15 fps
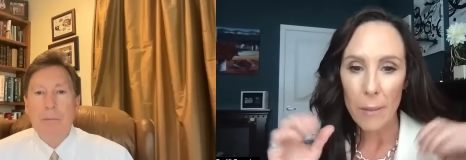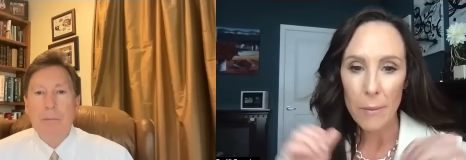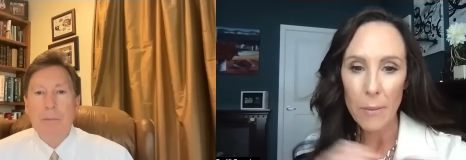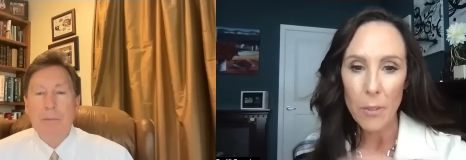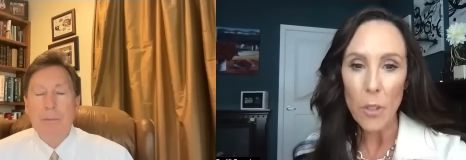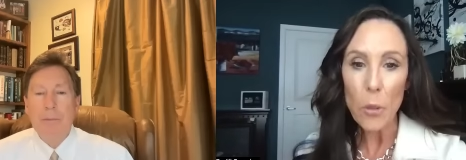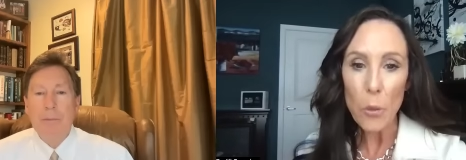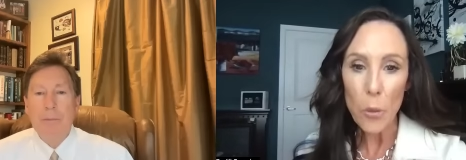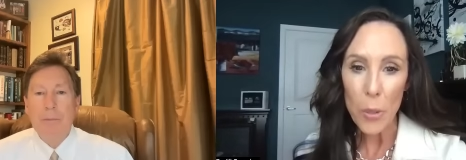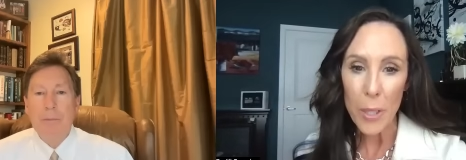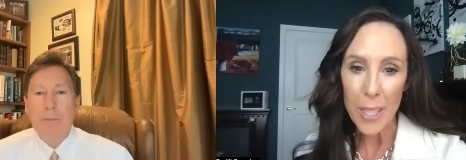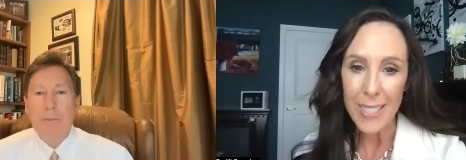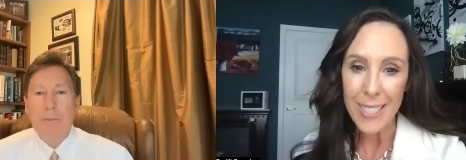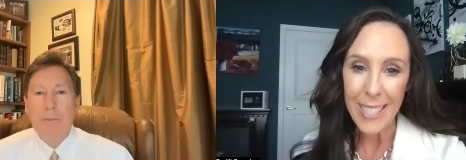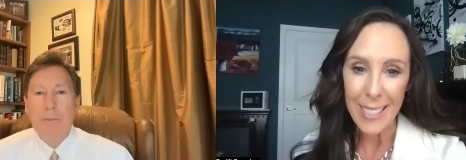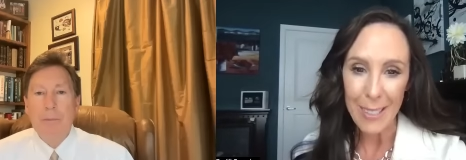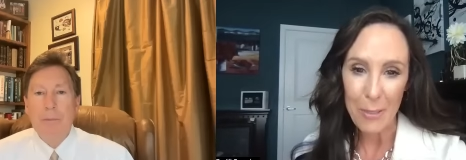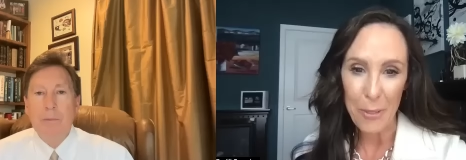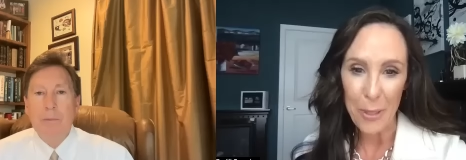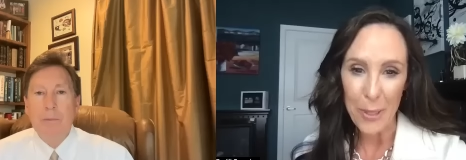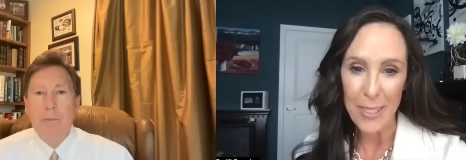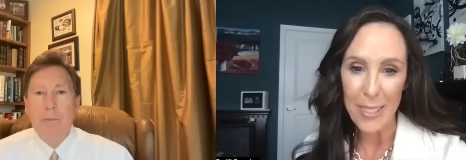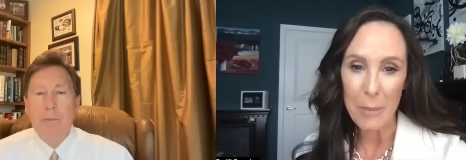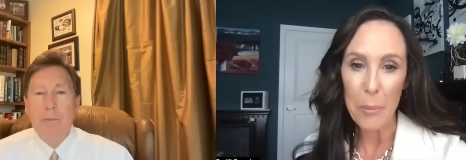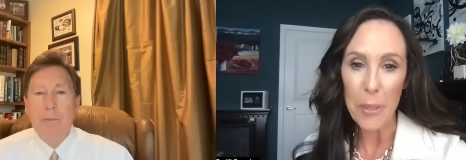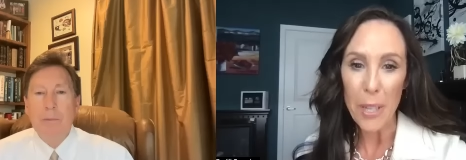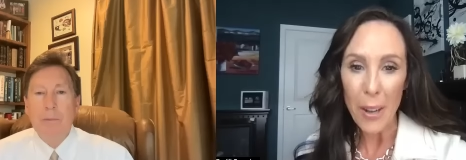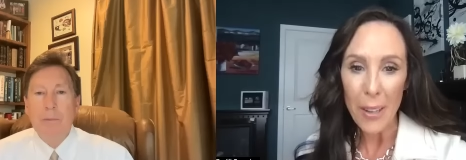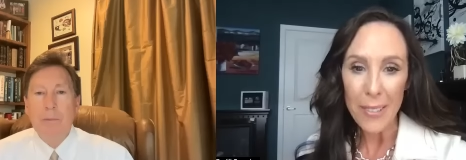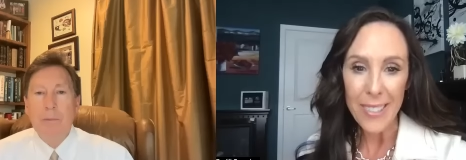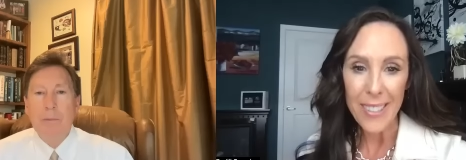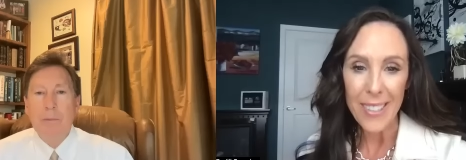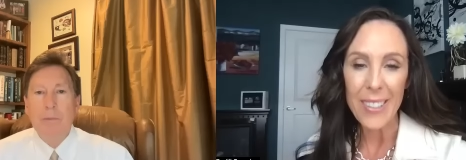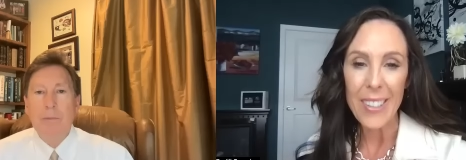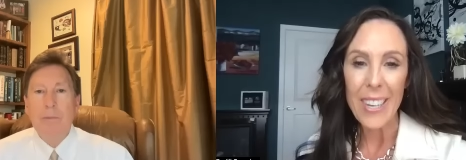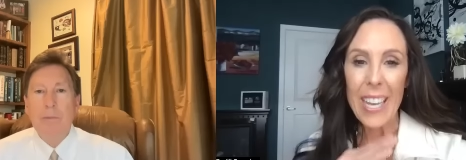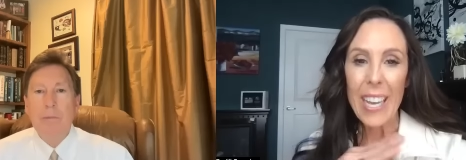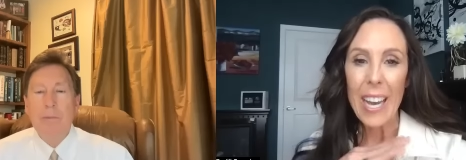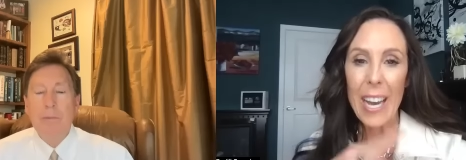Speaker 1: nutrient-dense foods, but also